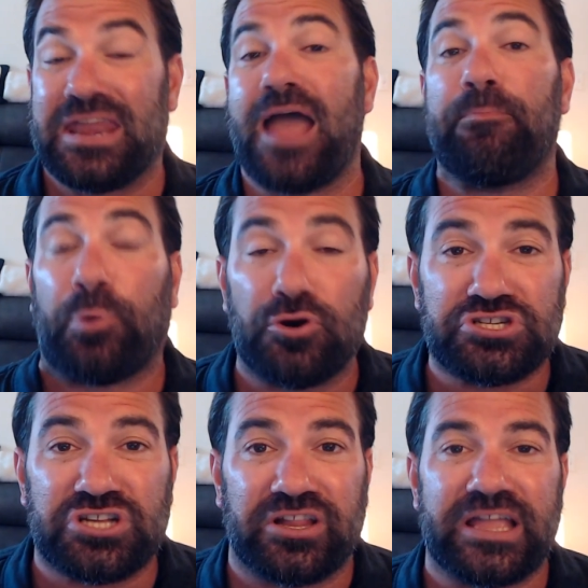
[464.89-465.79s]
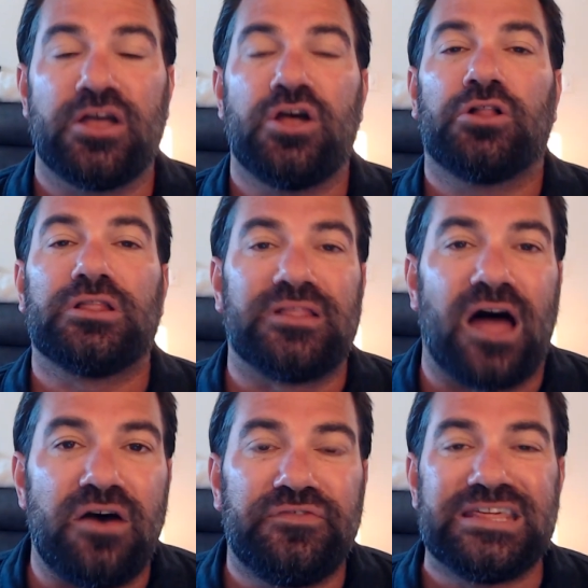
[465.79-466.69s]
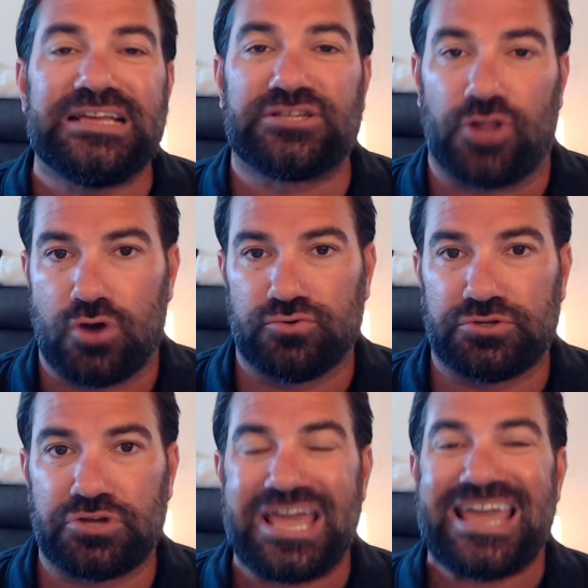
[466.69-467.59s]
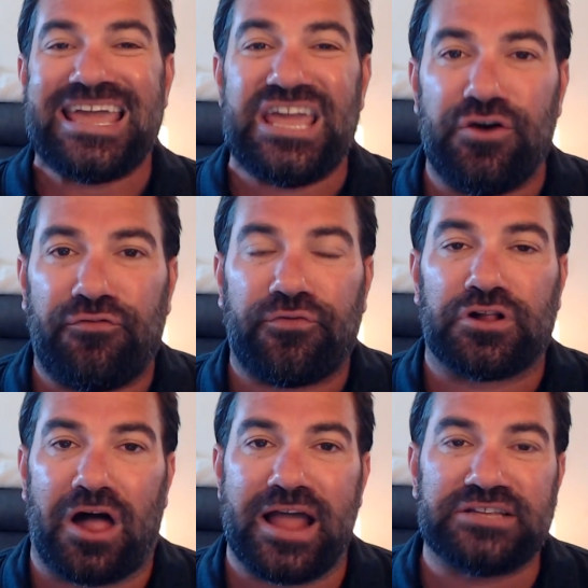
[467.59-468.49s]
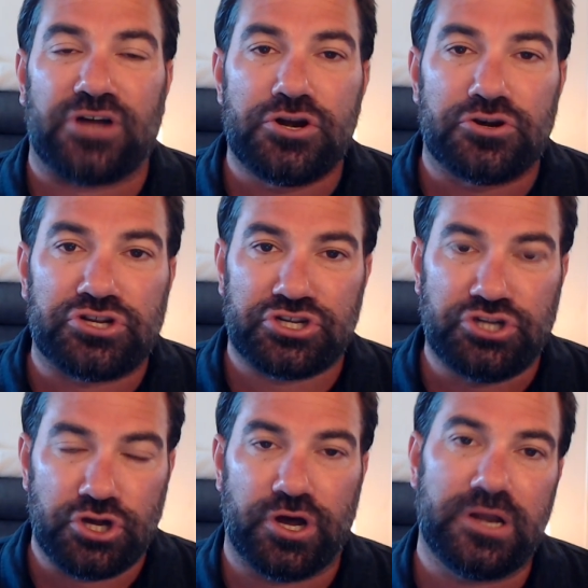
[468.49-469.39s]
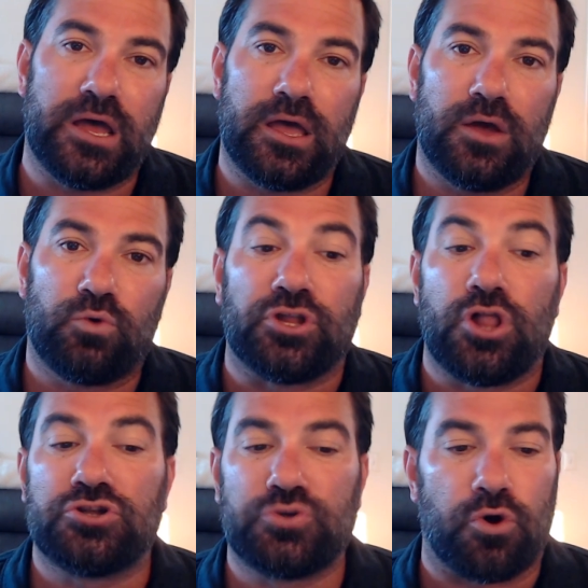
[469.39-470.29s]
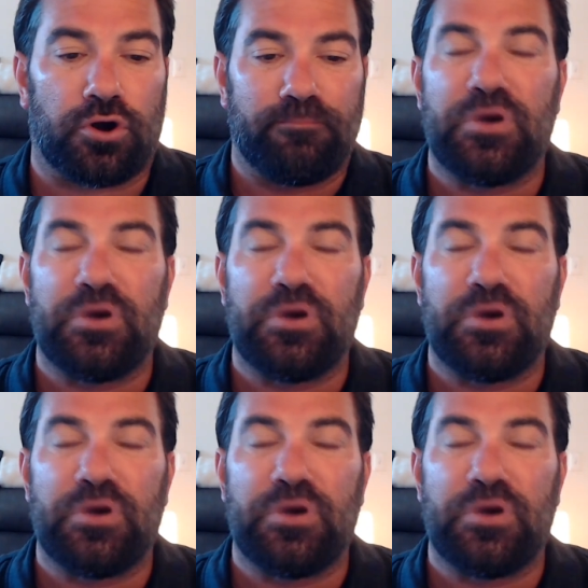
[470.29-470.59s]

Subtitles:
and I personally loved these loans if clients understood what the loans were.